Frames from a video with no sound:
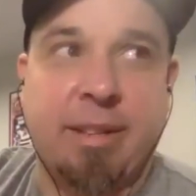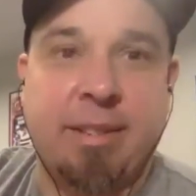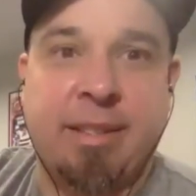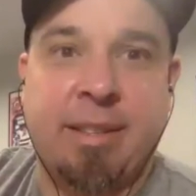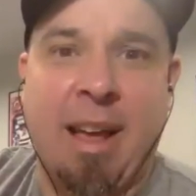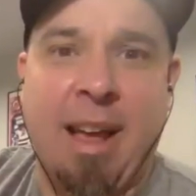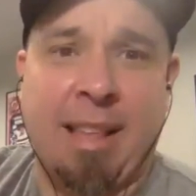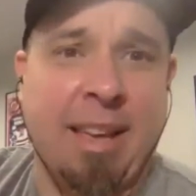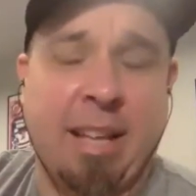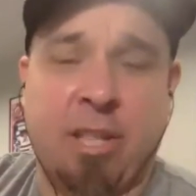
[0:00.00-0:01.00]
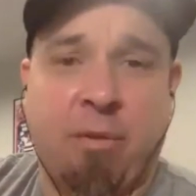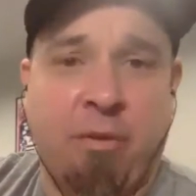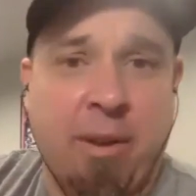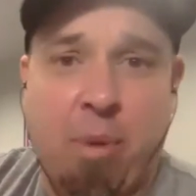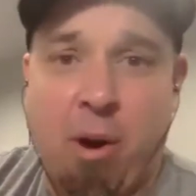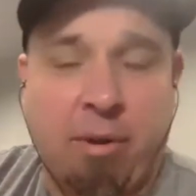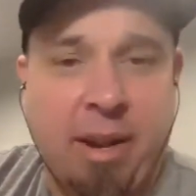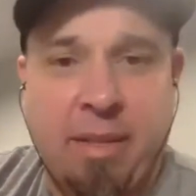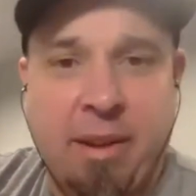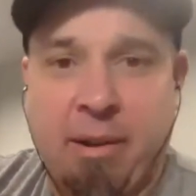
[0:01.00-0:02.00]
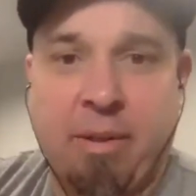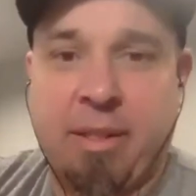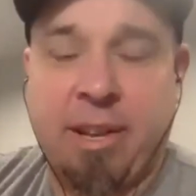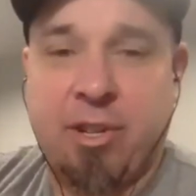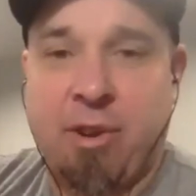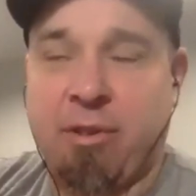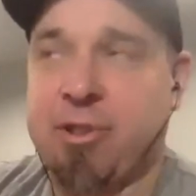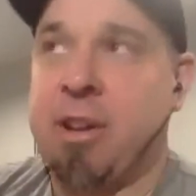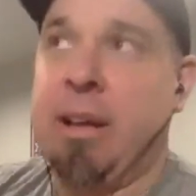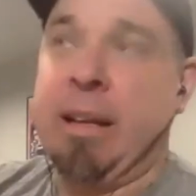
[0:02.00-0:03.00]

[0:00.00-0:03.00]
It's I think it's free parking there. I don't think they charge.